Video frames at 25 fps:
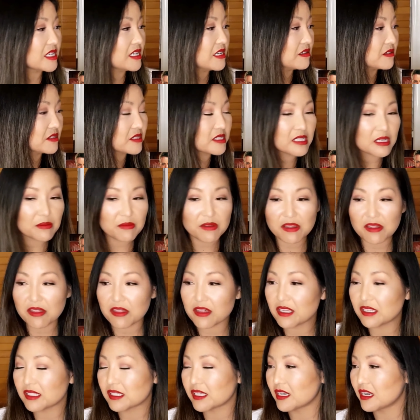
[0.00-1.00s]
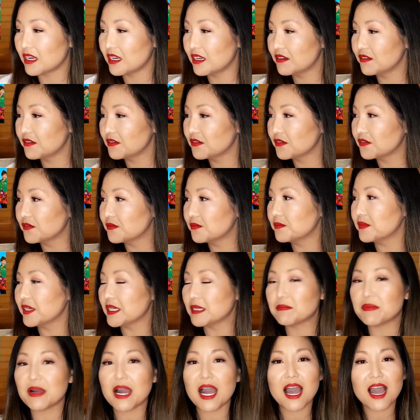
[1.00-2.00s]
Here are some of the things that I've
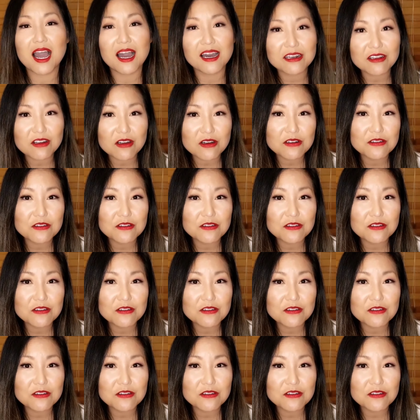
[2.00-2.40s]
been part